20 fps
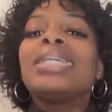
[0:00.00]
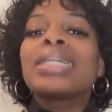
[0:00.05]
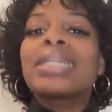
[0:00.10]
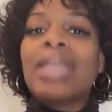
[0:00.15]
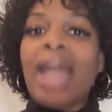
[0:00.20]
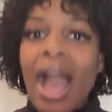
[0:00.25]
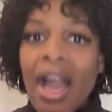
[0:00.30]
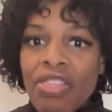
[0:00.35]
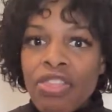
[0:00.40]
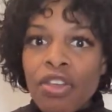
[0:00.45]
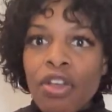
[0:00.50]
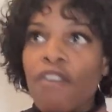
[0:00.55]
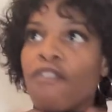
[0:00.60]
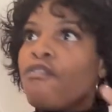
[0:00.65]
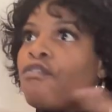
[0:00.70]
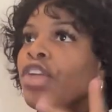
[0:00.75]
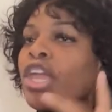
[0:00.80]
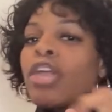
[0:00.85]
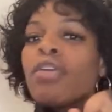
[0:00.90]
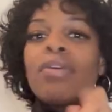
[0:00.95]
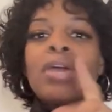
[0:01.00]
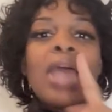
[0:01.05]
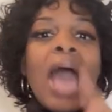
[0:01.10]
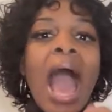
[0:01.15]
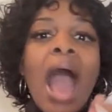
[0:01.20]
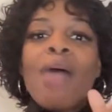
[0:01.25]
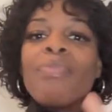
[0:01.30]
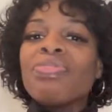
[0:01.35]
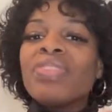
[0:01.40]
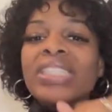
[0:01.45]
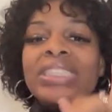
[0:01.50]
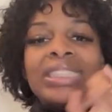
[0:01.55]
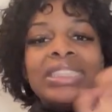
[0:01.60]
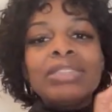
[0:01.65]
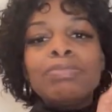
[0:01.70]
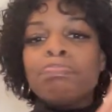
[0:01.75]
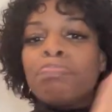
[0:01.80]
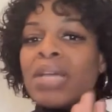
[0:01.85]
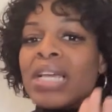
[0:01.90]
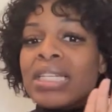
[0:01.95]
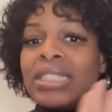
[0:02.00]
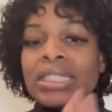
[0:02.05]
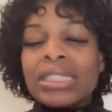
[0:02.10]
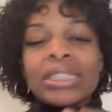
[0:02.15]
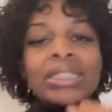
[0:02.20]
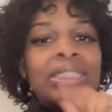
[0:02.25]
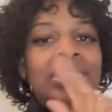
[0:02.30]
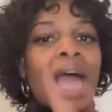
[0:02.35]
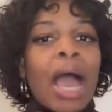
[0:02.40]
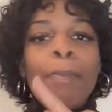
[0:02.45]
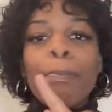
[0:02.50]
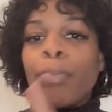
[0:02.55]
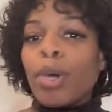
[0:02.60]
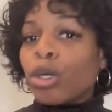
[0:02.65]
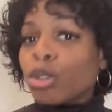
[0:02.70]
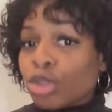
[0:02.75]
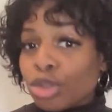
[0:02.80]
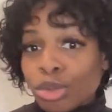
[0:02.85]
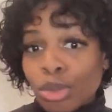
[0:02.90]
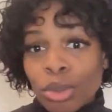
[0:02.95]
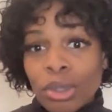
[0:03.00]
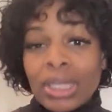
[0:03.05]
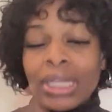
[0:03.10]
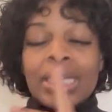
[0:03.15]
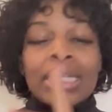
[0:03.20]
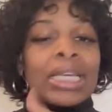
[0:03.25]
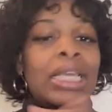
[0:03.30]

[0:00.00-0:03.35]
together, figure it out. This is business, not personal.